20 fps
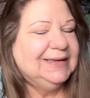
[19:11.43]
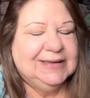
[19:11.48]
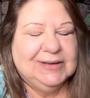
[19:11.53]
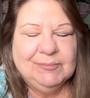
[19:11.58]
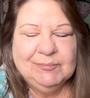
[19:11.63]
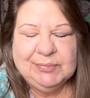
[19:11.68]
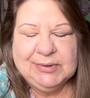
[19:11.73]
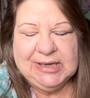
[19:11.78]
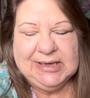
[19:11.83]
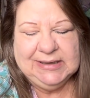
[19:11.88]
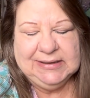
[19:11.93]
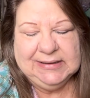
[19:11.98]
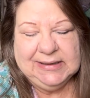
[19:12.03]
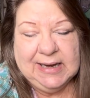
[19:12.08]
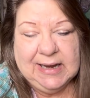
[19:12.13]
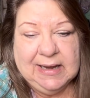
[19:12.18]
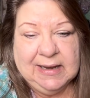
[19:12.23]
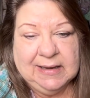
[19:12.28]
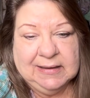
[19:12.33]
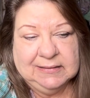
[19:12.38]
But
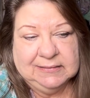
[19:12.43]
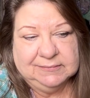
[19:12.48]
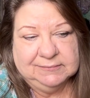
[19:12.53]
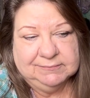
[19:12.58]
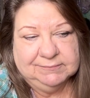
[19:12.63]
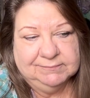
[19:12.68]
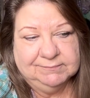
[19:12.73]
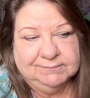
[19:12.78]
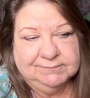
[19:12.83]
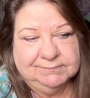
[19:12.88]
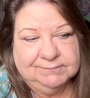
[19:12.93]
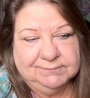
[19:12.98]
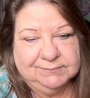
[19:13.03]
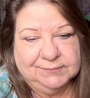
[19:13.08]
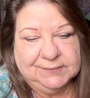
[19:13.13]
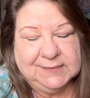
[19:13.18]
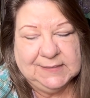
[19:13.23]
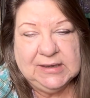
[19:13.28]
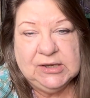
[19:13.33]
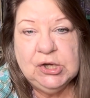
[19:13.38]
yeah,
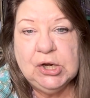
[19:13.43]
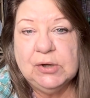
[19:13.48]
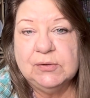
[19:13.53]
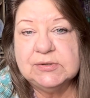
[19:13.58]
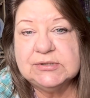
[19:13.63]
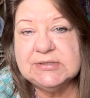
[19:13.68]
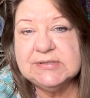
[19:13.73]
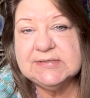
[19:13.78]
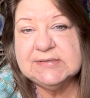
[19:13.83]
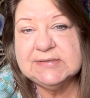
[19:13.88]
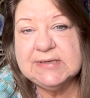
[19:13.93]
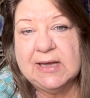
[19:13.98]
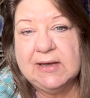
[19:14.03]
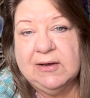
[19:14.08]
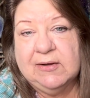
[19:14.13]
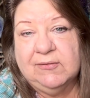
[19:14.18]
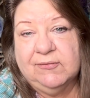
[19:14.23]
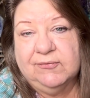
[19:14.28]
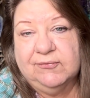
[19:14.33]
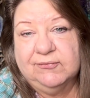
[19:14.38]
note to
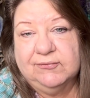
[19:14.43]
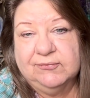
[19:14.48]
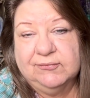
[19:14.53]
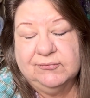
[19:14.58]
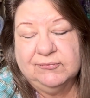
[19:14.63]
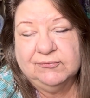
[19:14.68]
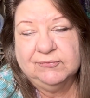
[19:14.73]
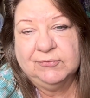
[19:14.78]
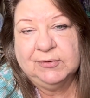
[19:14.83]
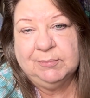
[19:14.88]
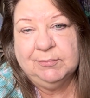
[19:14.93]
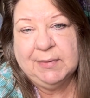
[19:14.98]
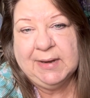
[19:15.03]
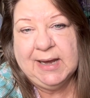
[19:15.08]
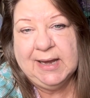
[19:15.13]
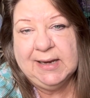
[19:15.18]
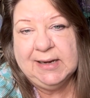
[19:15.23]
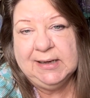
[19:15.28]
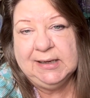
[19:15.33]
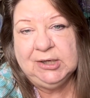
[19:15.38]
self, when
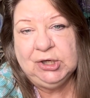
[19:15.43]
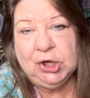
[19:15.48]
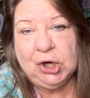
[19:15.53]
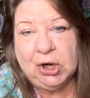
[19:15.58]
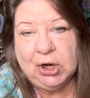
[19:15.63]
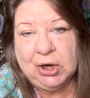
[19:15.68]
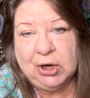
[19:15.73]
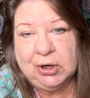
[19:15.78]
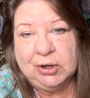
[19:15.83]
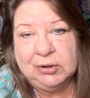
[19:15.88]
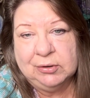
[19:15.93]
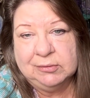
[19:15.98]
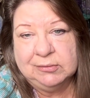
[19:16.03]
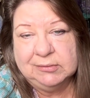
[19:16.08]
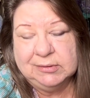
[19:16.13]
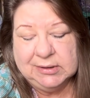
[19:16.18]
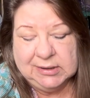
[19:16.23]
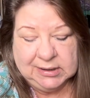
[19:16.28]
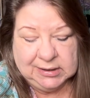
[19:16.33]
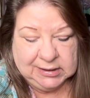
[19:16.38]
buying yarn,
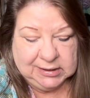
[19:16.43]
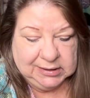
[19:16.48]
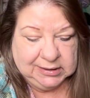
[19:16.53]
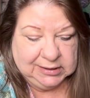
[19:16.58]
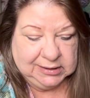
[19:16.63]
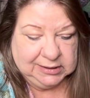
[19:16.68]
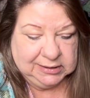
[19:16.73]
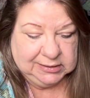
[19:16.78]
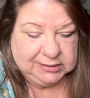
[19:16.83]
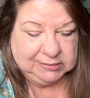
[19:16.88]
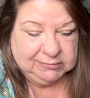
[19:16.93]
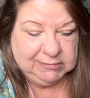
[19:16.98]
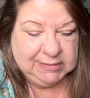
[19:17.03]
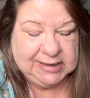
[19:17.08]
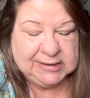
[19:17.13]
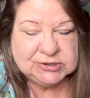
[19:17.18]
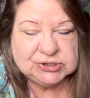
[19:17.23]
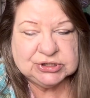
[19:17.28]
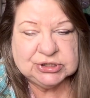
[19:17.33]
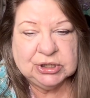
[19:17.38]

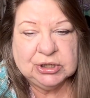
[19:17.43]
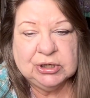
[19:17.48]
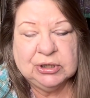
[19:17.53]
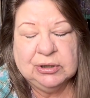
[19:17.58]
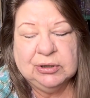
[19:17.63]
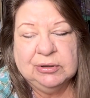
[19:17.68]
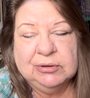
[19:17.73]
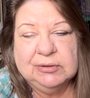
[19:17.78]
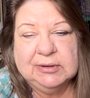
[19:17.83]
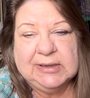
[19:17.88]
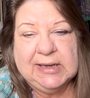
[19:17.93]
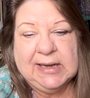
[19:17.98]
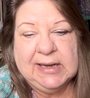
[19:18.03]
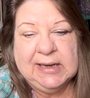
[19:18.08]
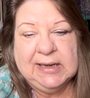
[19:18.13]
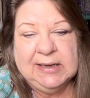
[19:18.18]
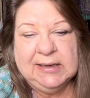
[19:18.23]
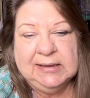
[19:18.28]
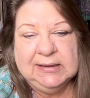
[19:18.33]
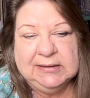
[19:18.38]
make sure
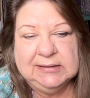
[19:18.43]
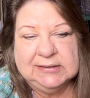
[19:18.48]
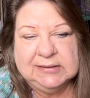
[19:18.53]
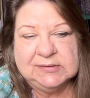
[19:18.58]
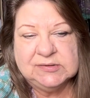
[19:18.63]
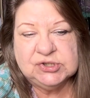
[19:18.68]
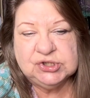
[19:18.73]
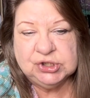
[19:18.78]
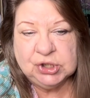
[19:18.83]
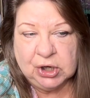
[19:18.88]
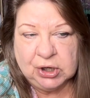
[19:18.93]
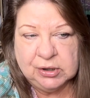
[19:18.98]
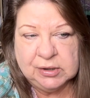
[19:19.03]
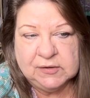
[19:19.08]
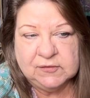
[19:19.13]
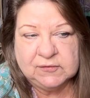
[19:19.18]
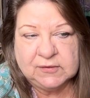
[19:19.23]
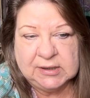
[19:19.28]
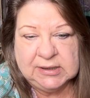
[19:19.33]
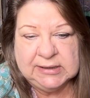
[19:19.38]
that this yarn
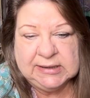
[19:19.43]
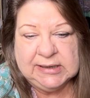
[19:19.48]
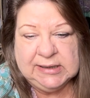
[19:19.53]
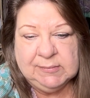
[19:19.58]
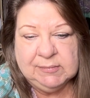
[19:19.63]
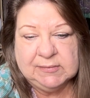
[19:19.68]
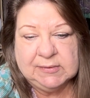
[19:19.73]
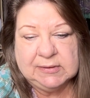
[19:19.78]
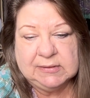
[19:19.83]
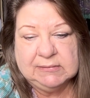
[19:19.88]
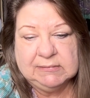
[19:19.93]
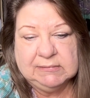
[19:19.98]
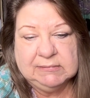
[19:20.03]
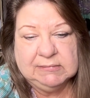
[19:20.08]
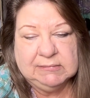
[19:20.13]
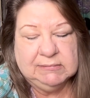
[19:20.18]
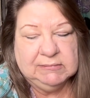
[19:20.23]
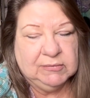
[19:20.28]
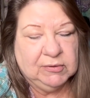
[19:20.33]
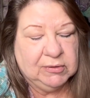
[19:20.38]
is going to keep
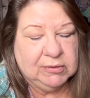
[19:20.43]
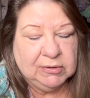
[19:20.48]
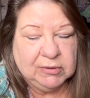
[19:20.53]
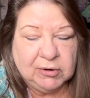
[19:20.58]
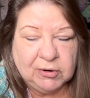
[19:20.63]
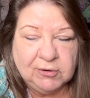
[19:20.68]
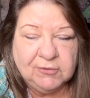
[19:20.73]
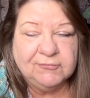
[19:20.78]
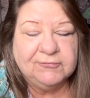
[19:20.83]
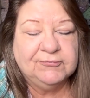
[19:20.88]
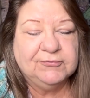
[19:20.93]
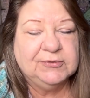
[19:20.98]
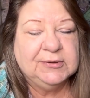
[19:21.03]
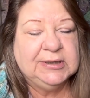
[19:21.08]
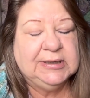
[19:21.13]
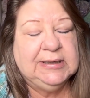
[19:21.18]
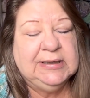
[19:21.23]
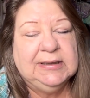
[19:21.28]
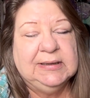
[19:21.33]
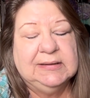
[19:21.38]

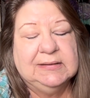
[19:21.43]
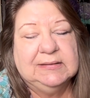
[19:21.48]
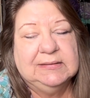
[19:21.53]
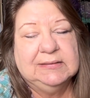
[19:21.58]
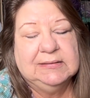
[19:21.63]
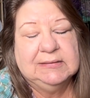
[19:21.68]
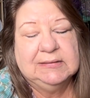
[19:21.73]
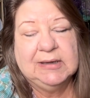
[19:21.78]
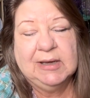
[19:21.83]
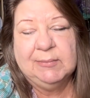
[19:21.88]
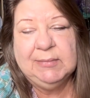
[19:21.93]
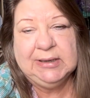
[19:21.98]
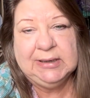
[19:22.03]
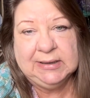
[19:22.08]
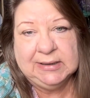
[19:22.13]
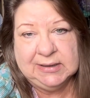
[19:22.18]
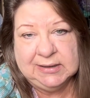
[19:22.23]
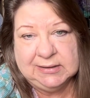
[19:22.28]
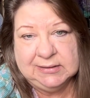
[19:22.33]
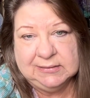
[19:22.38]
hopefully coming
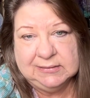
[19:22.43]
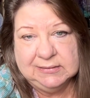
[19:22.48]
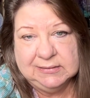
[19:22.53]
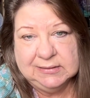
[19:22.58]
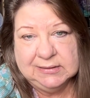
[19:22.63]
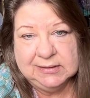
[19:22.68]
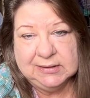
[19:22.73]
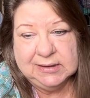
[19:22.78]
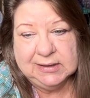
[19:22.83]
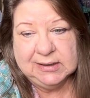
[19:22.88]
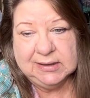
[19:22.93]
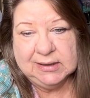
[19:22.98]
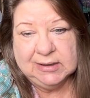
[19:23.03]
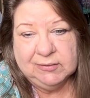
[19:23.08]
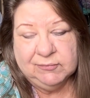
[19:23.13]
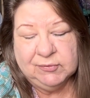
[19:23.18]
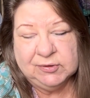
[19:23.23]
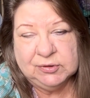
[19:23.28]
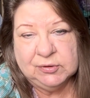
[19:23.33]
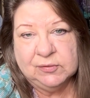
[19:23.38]
in
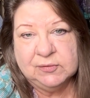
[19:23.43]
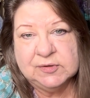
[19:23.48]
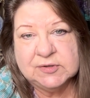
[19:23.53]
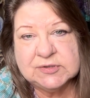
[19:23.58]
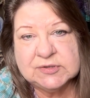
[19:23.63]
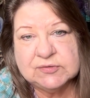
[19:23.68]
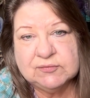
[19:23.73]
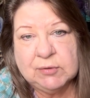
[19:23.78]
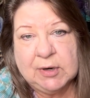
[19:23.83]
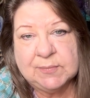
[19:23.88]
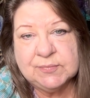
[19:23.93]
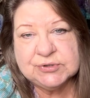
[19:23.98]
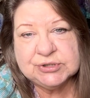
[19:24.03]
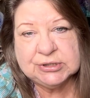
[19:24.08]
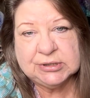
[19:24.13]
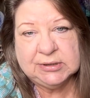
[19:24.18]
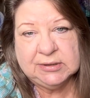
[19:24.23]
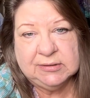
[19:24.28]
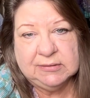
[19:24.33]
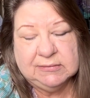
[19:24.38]
with no
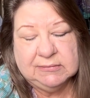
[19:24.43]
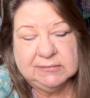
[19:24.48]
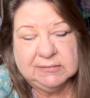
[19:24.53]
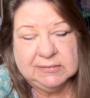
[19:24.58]
disruption,